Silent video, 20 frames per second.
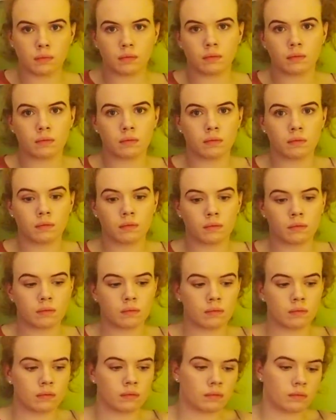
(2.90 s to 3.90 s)

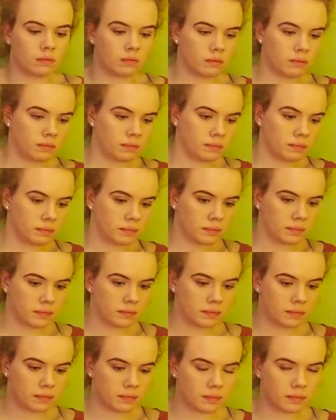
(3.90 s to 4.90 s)

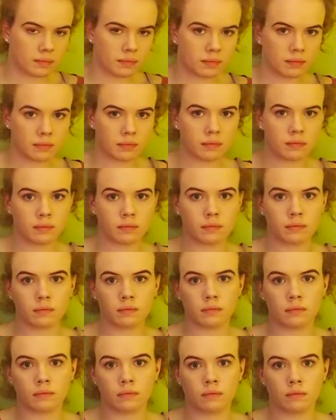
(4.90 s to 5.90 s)

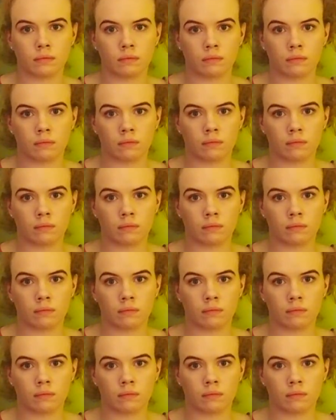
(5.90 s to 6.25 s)
The person shown says nothing.